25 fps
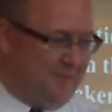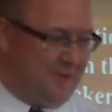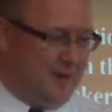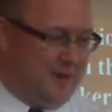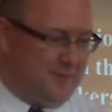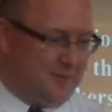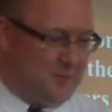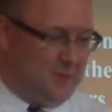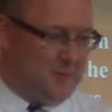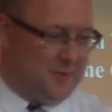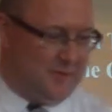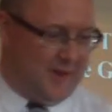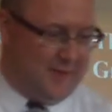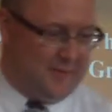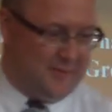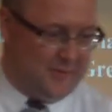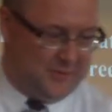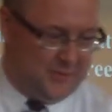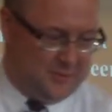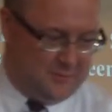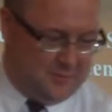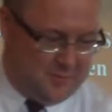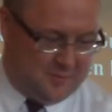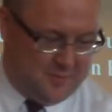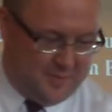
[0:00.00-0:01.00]
Forever was
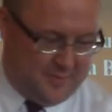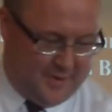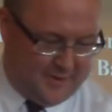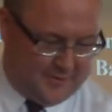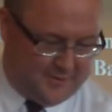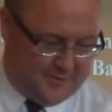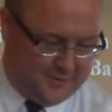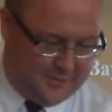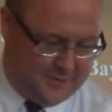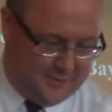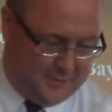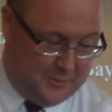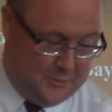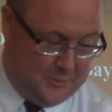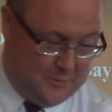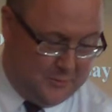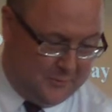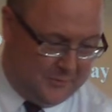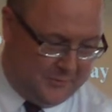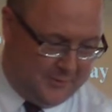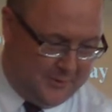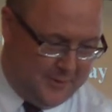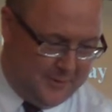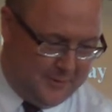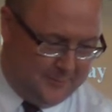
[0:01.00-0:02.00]
obviously one we mentioned too.
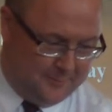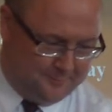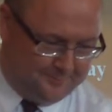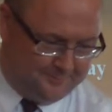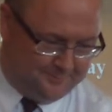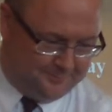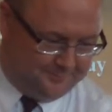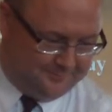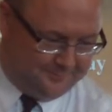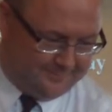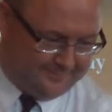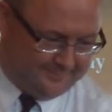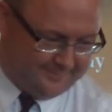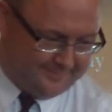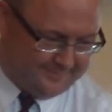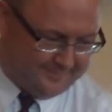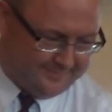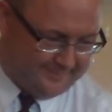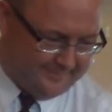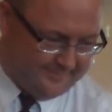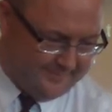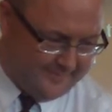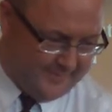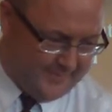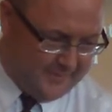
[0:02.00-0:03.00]
So
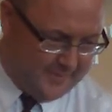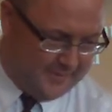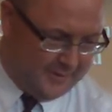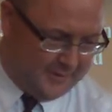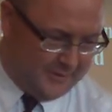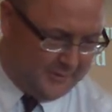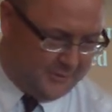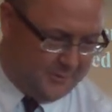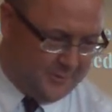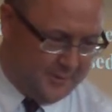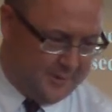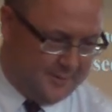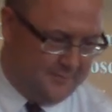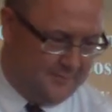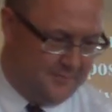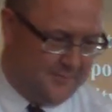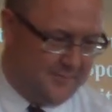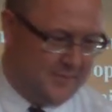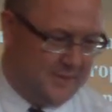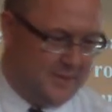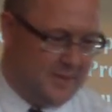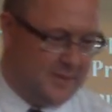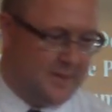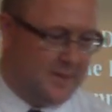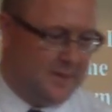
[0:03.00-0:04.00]
next one.
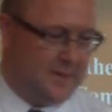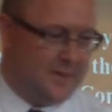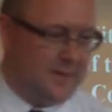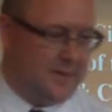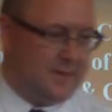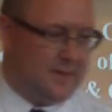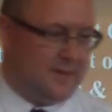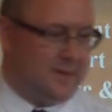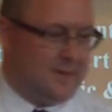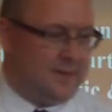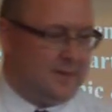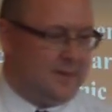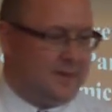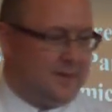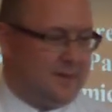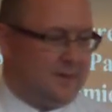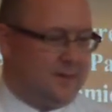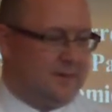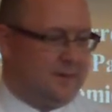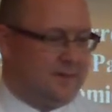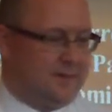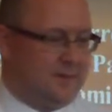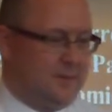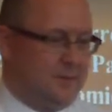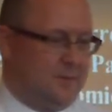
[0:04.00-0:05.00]

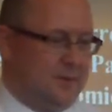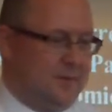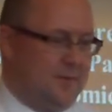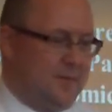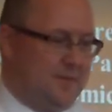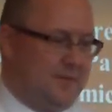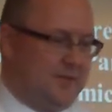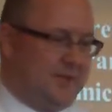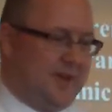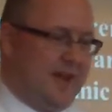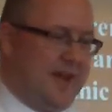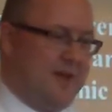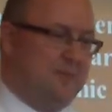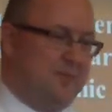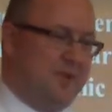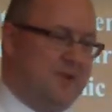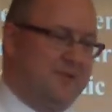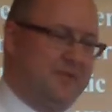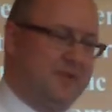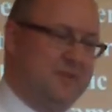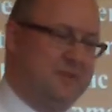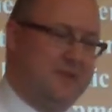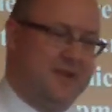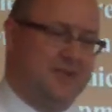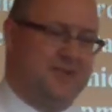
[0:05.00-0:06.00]
So we, Scott
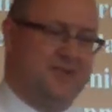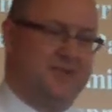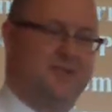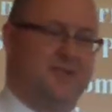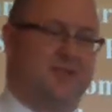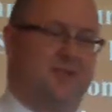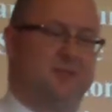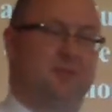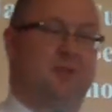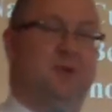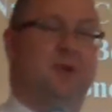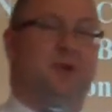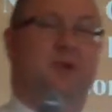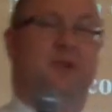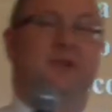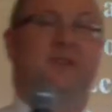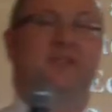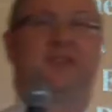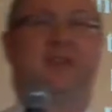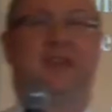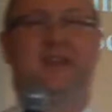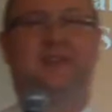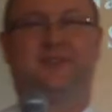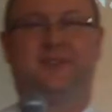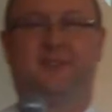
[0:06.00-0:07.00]
briefly mentioned the
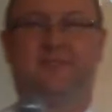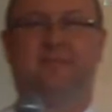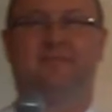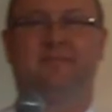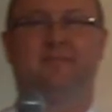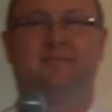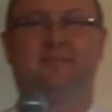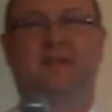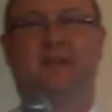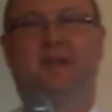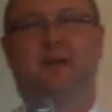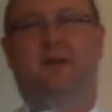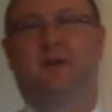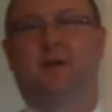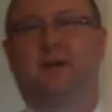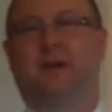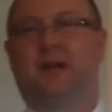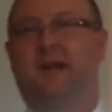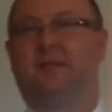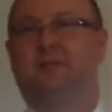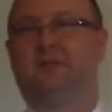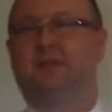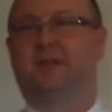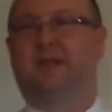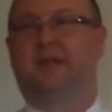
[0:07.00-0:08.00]
reorganization that we're
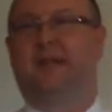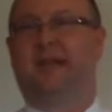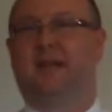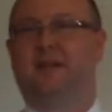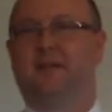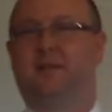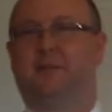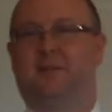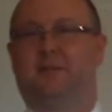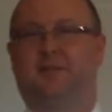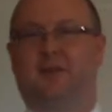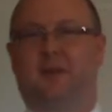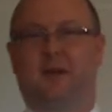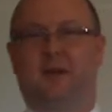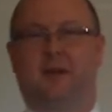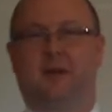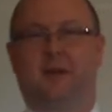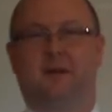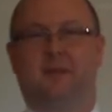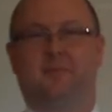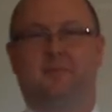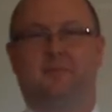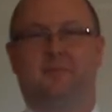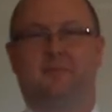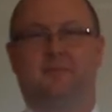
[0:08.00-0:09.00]
kind of looking at those,
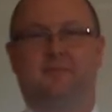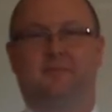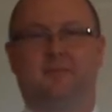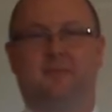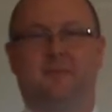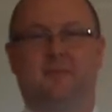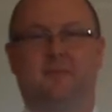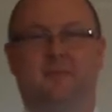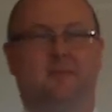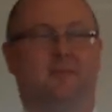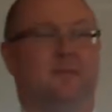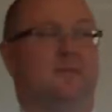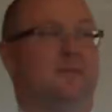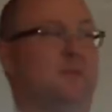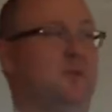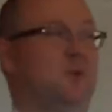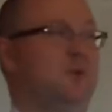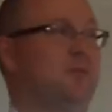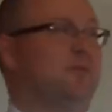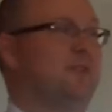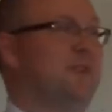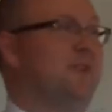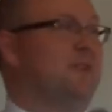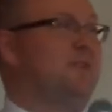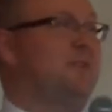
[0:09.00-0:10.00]
um,
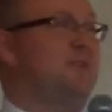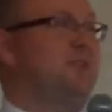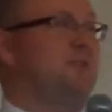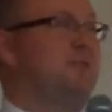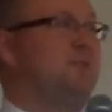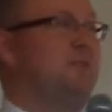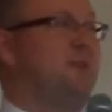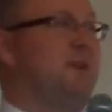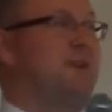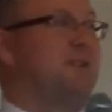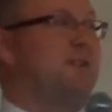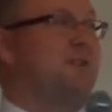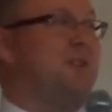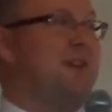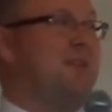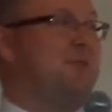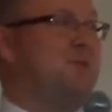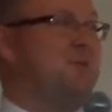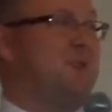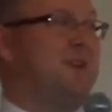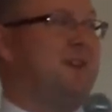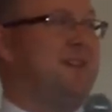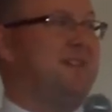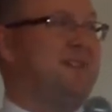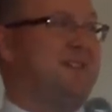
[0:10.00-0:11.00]
no offense, right staff,
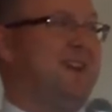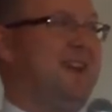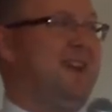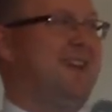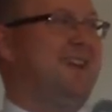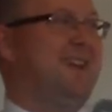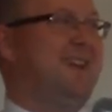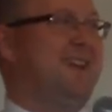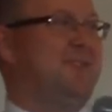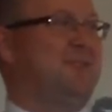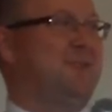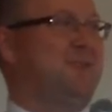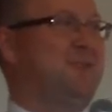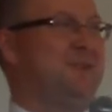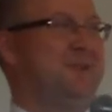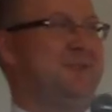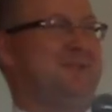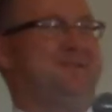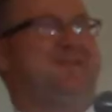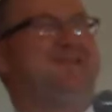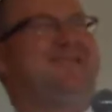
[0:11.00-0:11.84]
you guys can't answer.